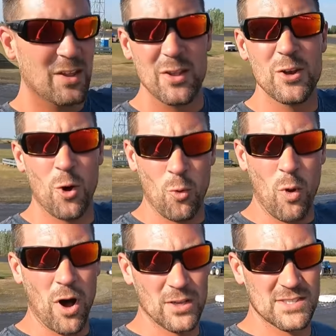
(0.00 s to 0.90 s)
the no
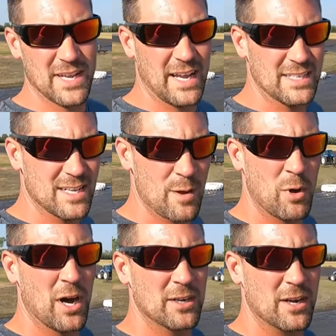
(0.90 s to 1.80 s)
wall status.
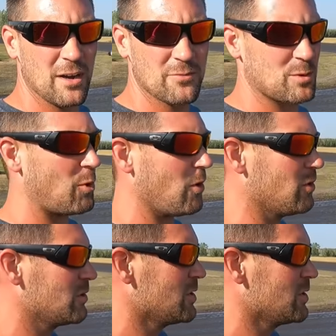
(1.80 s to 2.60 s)
I'm uncomfortable